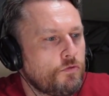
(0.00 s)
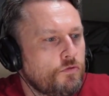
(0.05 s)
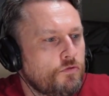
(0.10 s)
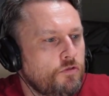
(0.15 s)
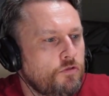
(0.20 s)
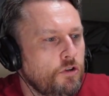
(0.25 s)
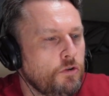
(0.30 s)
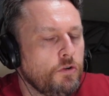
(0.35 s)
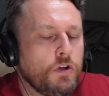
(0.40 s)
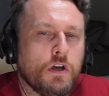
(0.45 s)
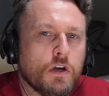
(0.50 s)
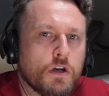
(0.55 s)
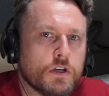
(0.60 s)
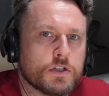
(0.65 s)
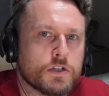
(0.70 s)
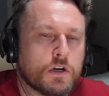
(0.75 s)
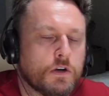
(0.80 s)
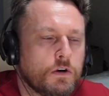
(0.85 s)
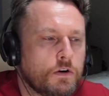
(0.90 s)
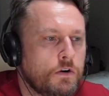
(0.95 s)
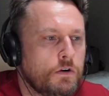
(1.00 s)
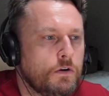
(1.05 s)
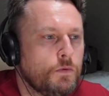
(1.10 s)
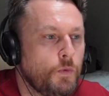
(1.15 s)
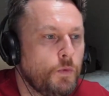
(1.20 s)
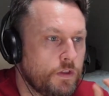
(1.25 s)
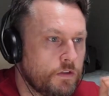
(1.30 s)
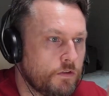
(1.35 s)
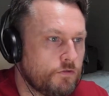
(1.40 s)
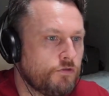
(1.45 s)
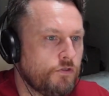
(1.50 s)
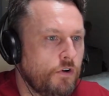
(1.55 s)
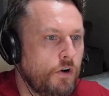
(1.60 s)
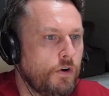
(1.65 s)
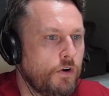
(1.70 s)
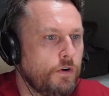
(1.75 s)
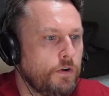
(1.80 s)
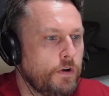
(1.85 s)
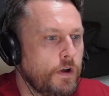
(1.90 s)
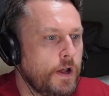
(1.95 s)
2 years ago with a
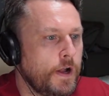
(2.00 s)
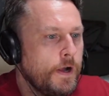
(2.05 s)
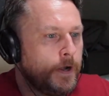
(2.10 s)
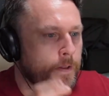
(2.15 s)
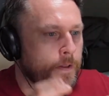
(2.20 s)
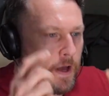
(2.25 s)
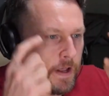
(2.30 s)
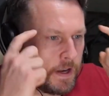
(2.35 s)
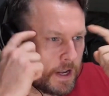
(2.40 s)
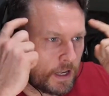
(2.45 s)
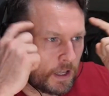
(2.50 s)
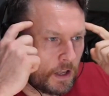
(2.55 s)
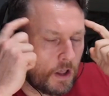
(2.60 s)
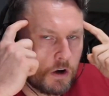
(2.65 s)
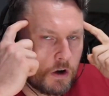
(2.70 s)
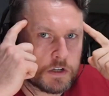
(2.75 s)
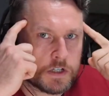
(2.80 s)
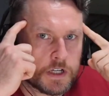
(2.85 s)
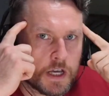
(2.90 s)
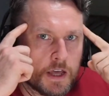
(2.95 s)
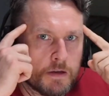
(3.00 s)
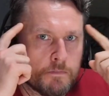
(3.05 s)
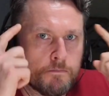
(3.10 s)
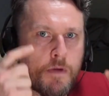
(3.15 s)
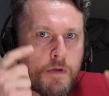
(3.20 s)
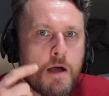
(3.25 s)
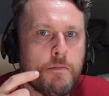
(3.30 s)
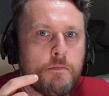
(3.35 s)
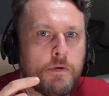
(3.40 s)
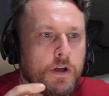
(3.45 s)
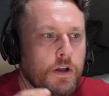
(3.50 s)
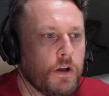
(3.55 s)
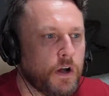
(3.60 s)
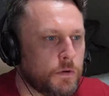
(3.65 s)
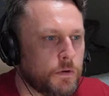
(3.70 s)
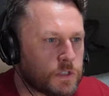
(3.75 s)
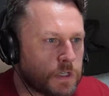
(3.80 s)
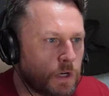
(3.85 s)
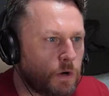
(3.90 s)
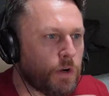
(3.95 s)
drone, and I logged it in memory.
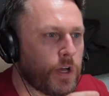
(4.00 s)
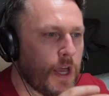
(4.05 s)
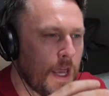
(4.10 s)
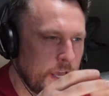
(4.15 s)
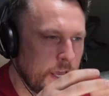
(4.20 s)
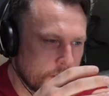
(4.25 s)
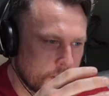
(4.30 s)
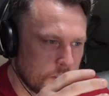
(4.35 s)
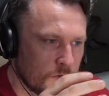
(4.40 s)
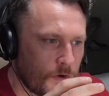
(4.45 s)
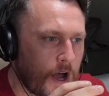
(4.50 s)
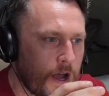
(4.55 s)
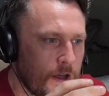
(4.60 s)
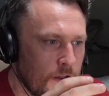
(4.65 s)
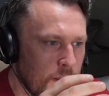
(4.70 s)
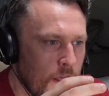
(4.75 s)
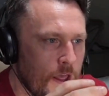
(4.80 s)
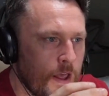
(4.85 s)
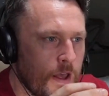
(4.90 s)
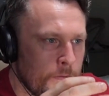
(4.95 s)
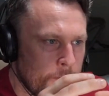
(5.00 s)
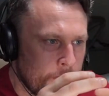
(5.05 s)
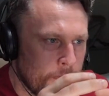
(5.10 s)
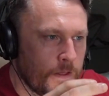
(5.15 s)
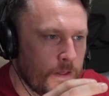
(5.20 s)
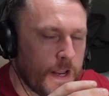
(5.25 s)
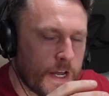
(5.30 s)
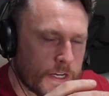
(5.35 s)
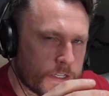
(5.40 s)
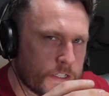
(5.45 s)
It was like, okay, so the next